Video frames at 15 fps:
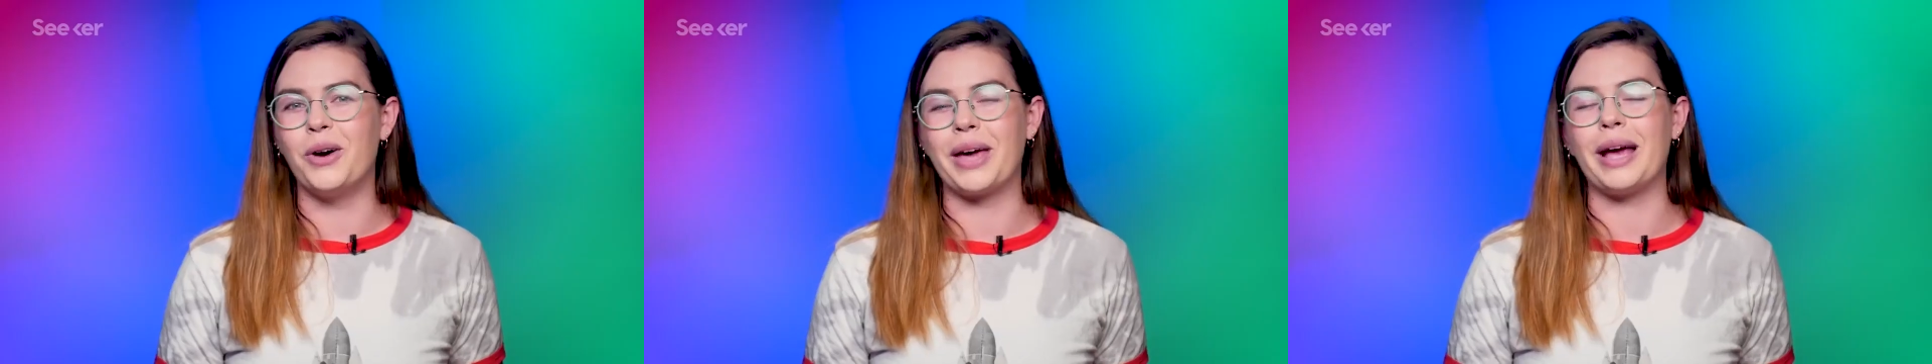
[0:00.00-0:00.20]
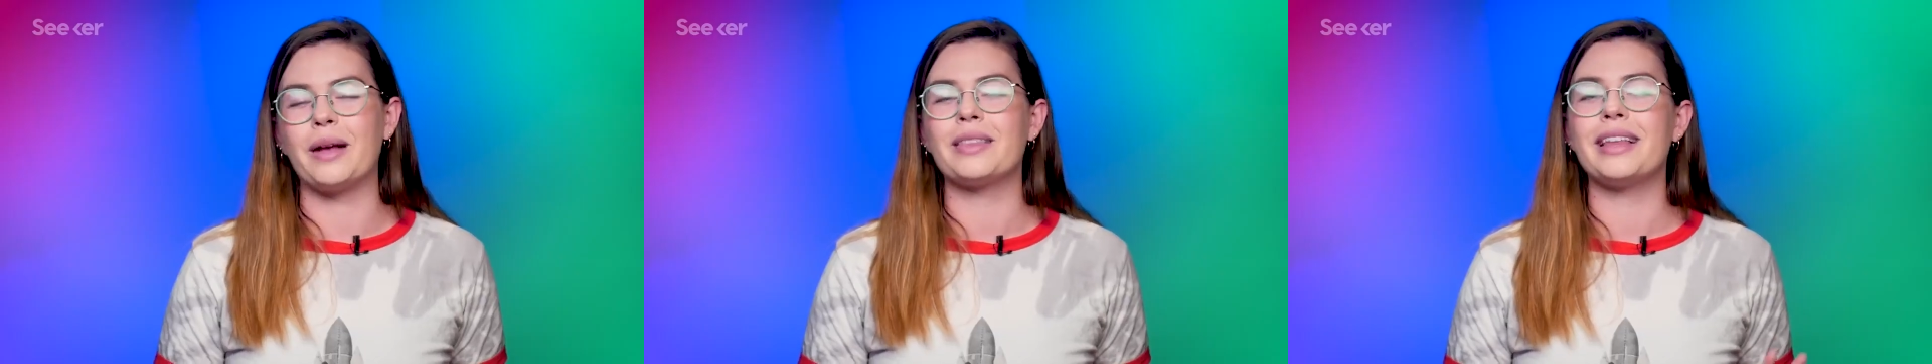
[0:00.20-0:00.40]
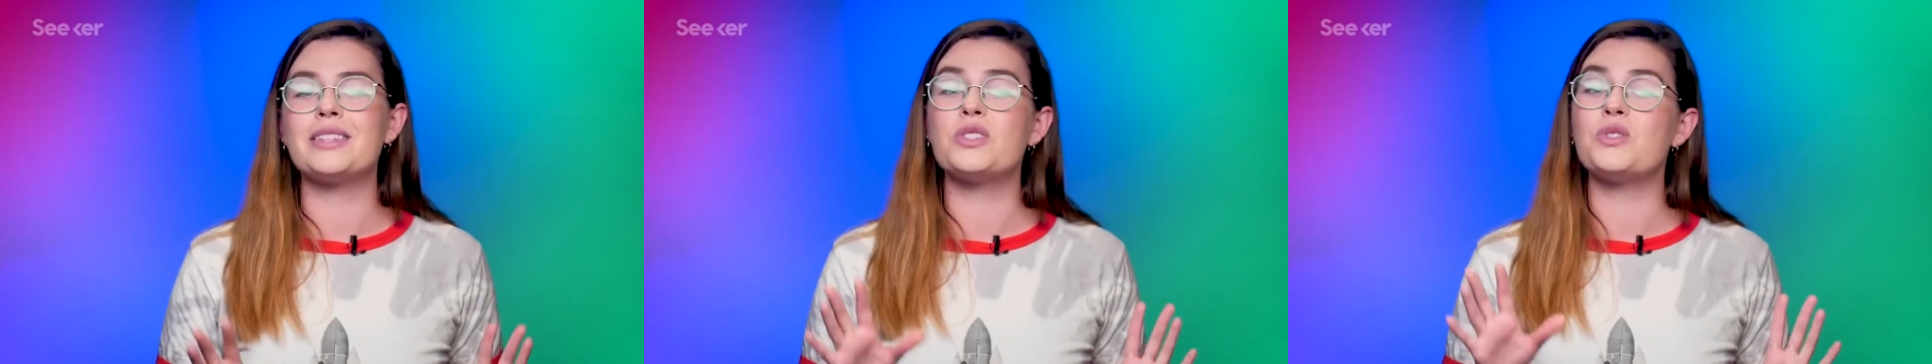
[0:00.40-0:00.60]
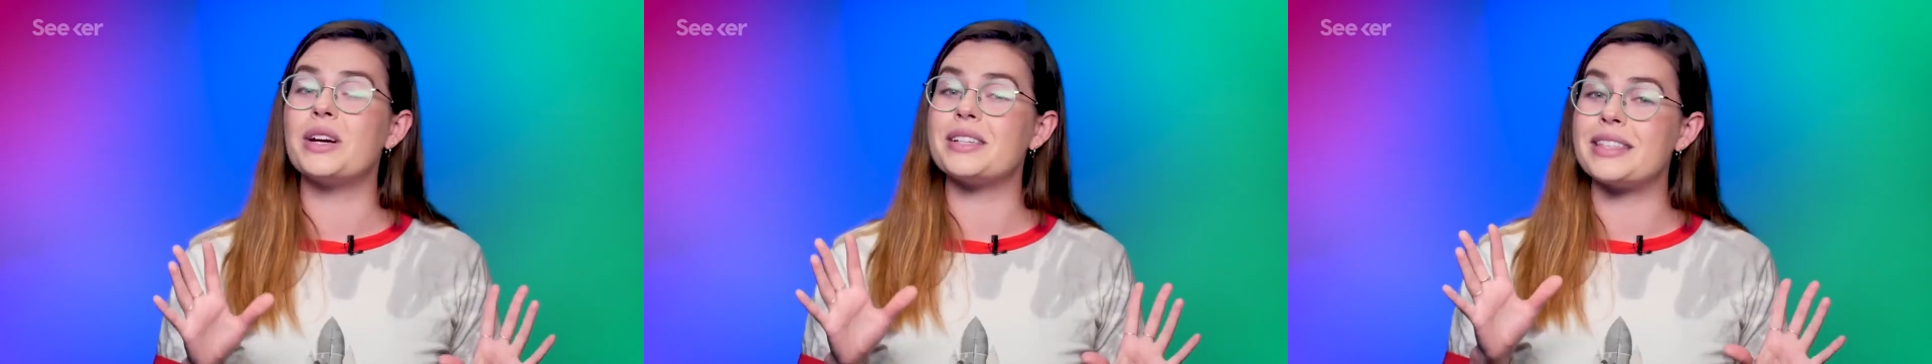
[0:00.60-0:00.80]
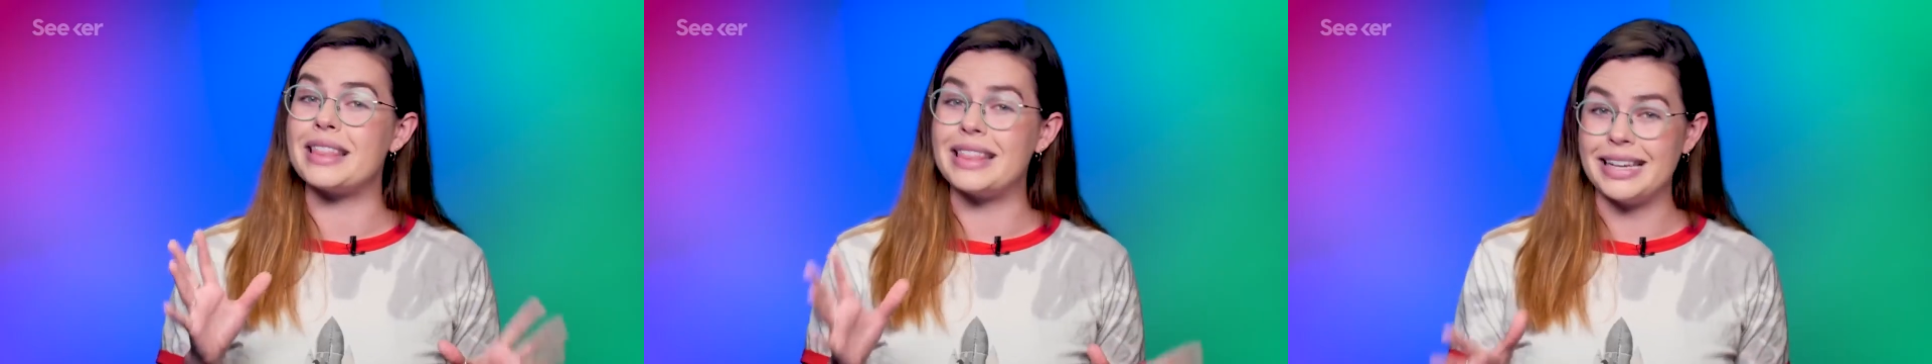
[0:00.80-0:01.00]
Okay, let's
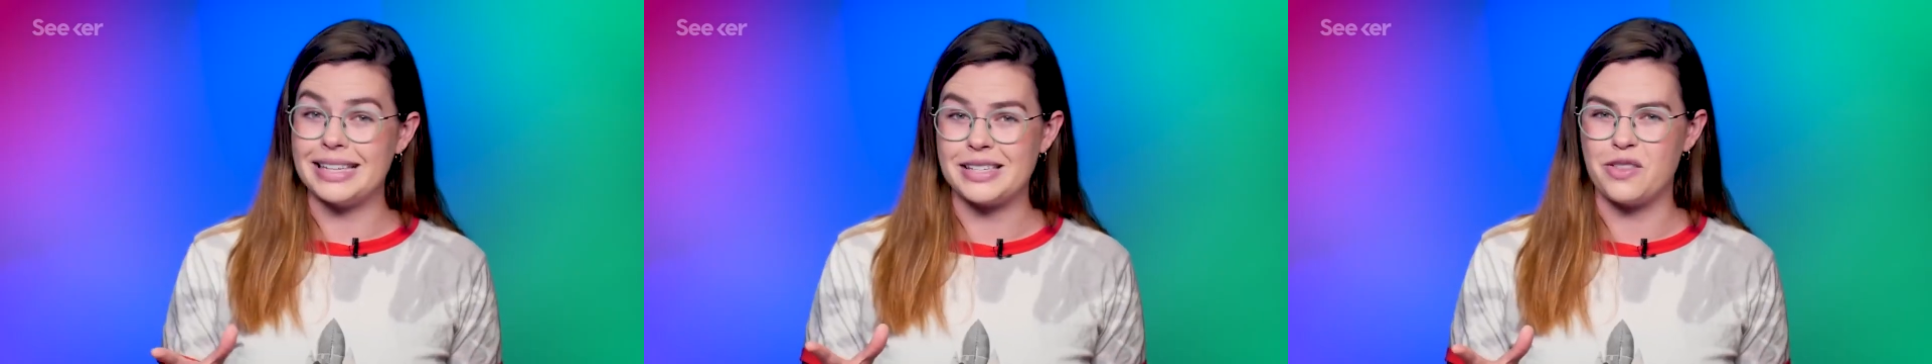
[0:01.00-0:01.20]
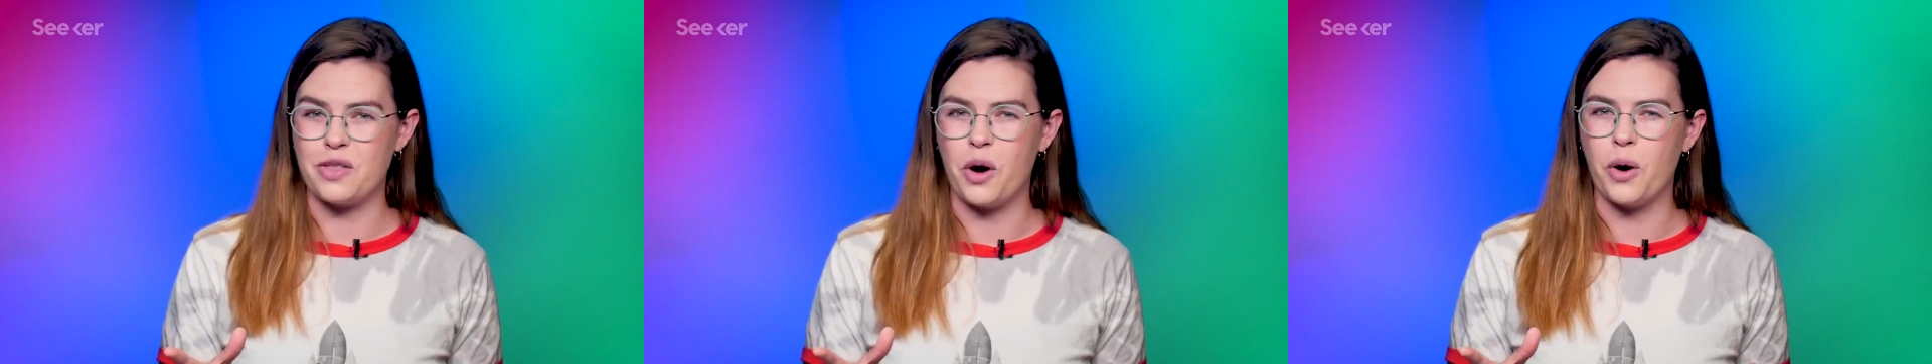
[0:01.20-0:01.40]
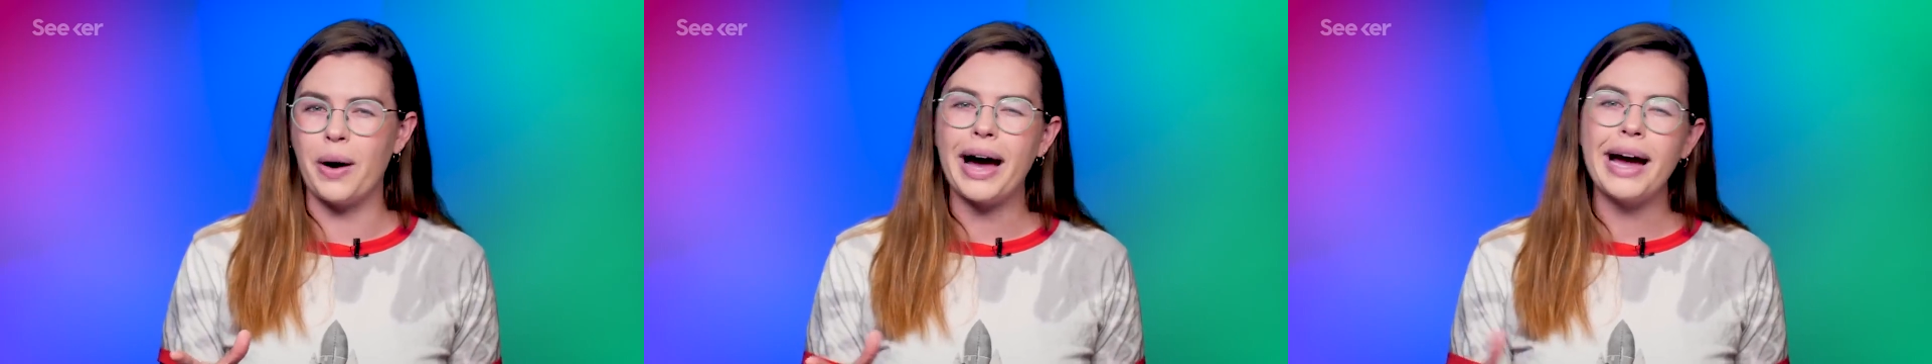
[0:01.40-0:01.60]
address this though.